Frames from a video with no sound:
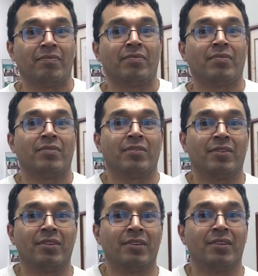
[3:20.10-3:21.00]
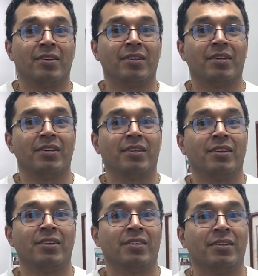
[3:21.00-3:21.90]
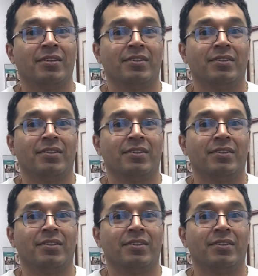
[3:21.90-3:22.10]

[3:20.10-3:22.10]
(silence)